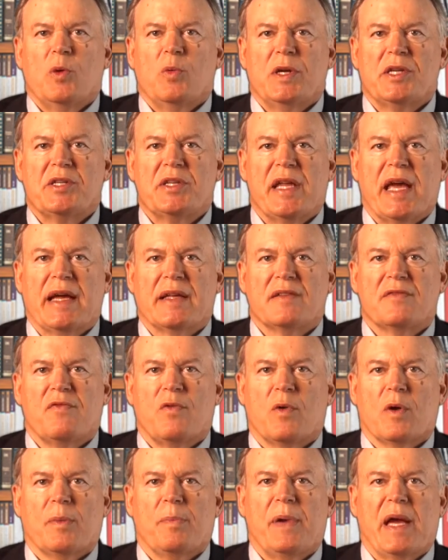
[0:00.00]
which stands
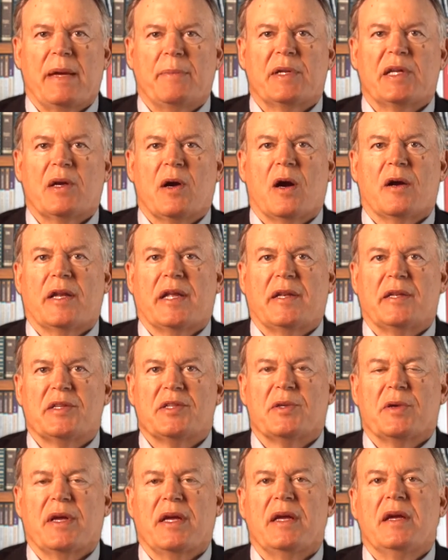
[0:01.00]
for Payment Card
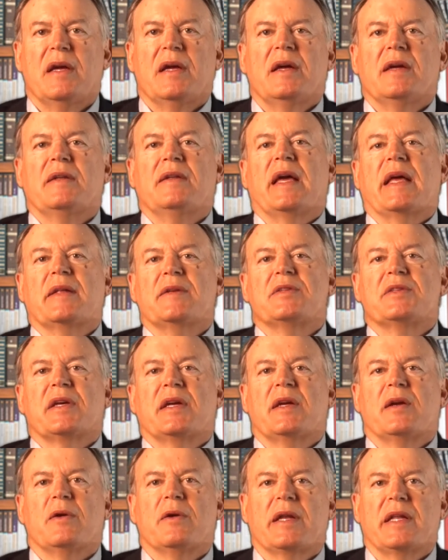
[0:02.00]
Industry Data
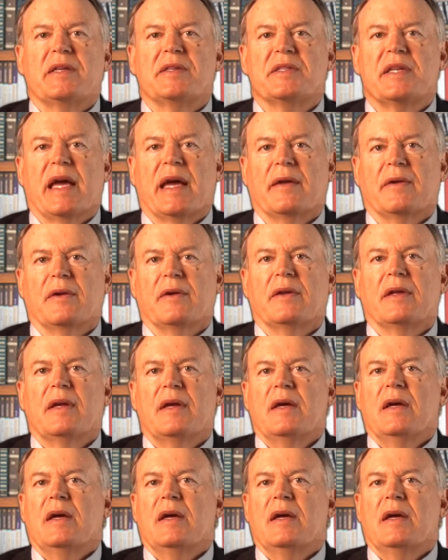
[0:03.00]
Security Standard.